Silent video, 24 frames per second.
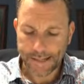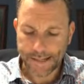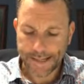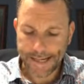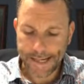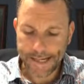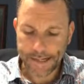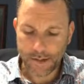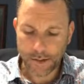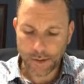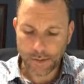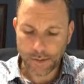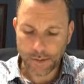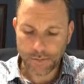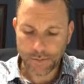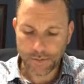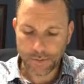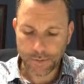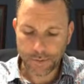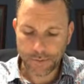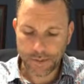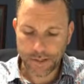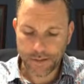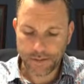God
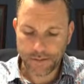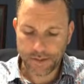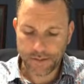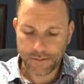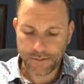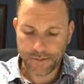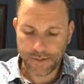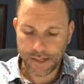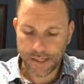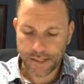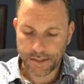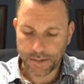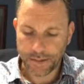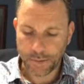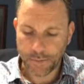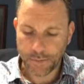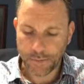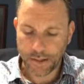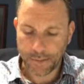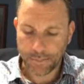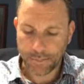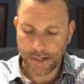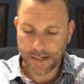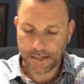also testified
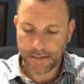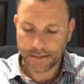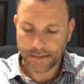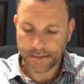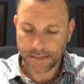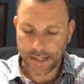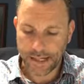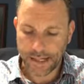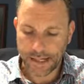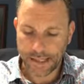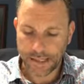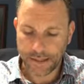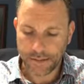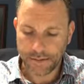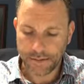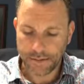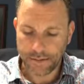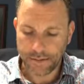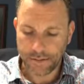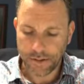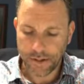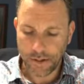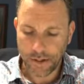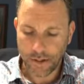to it by
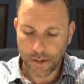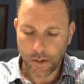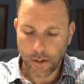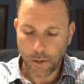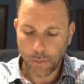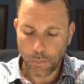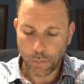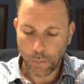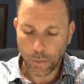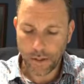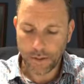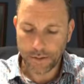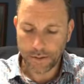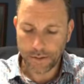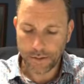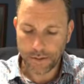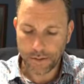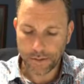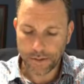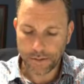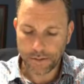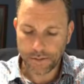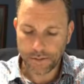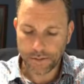signs,
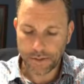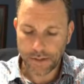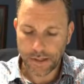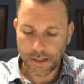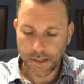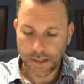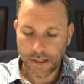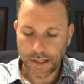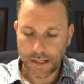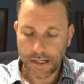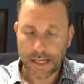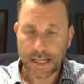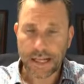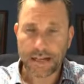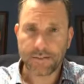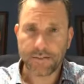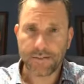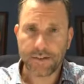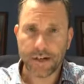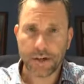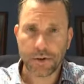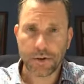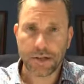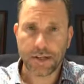wonders,
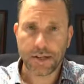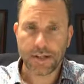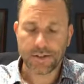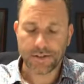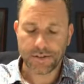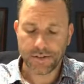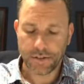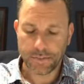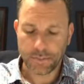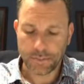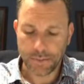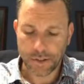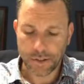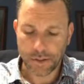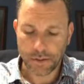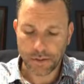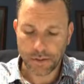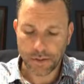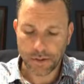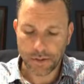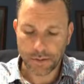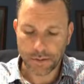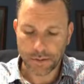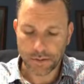and various
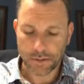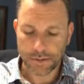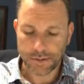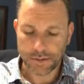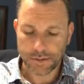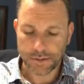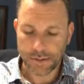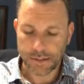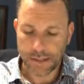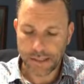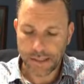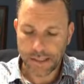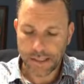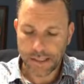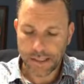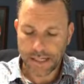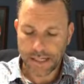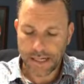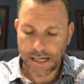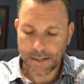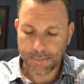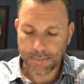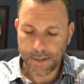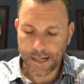miracles,
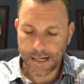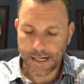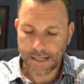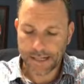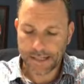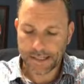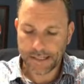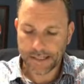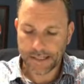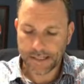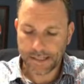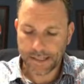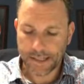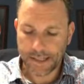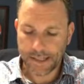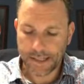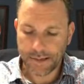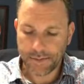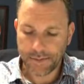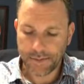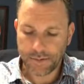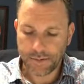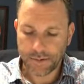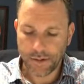and by
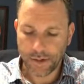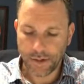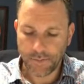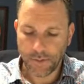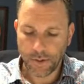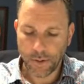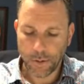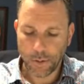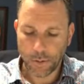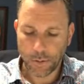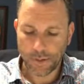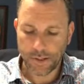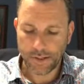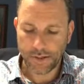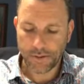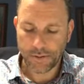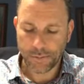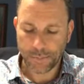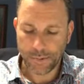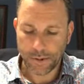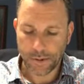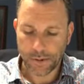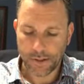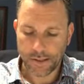gifts of the Holy
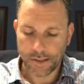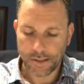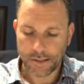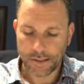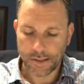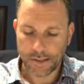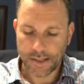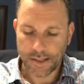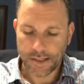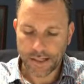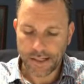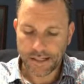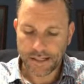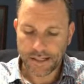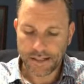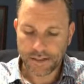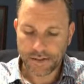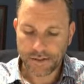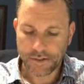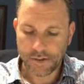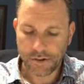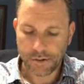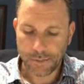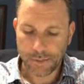Spirit
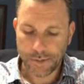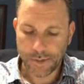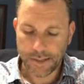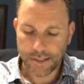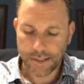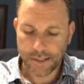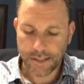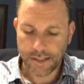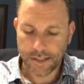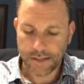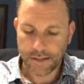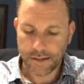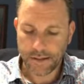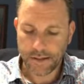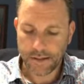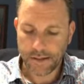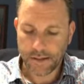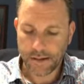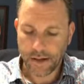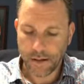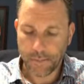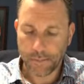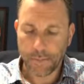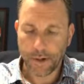distributed
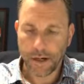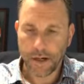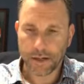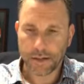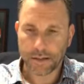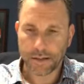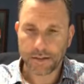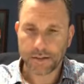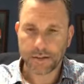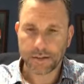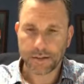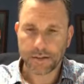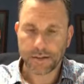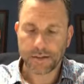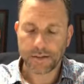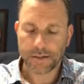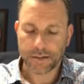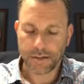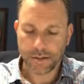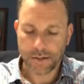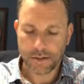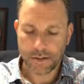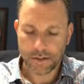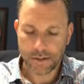
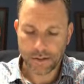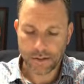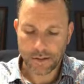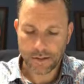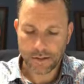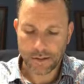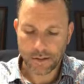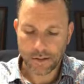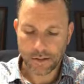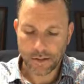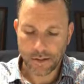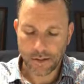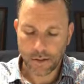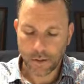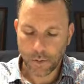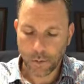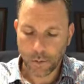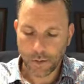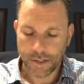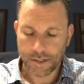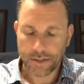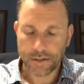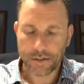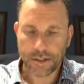
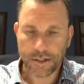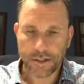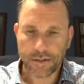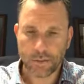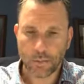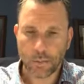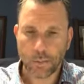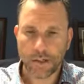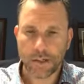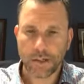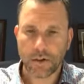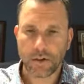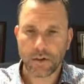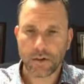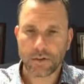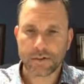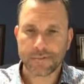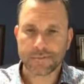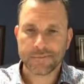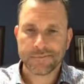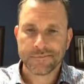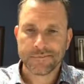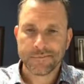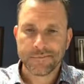according to his will.
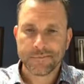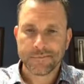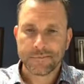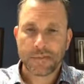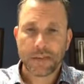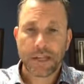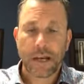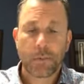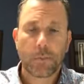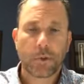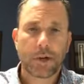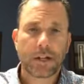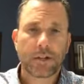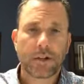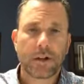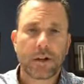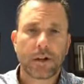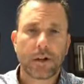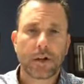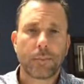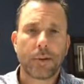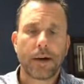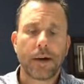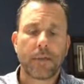I want to
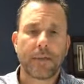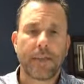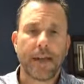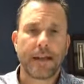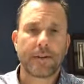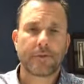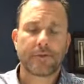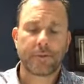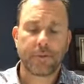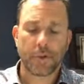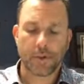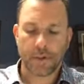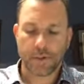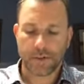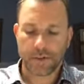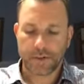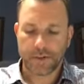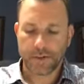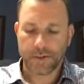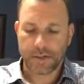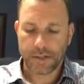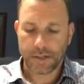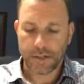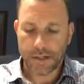talk about that
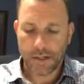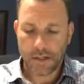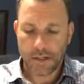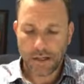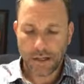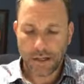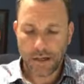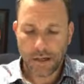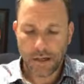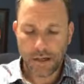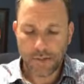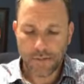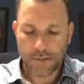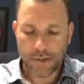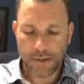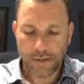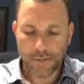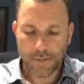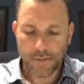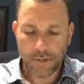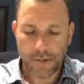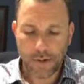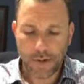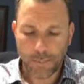first.
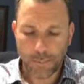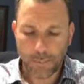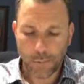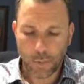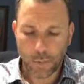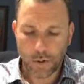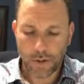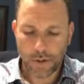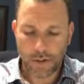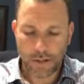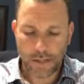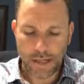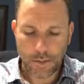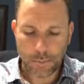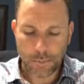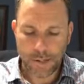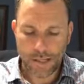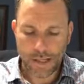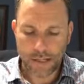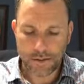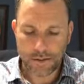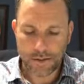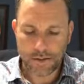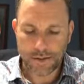It's very important that
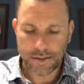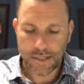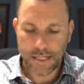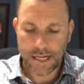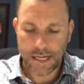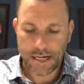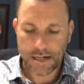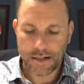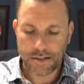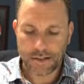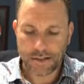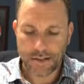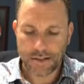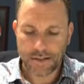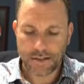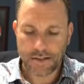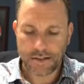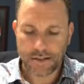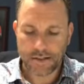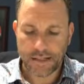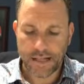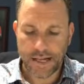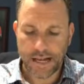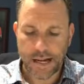we understand that this
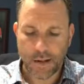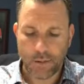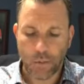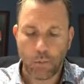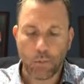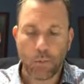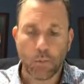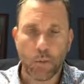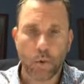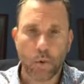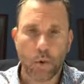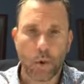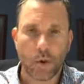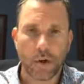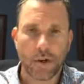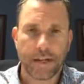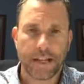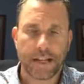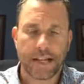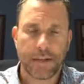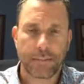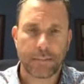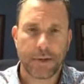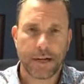is a
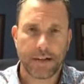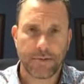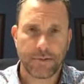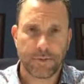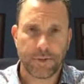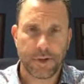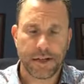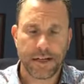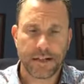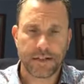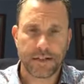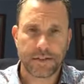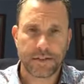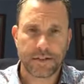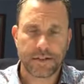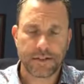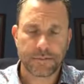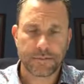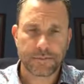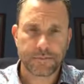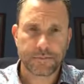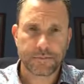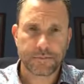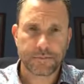warning, my
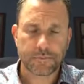friends.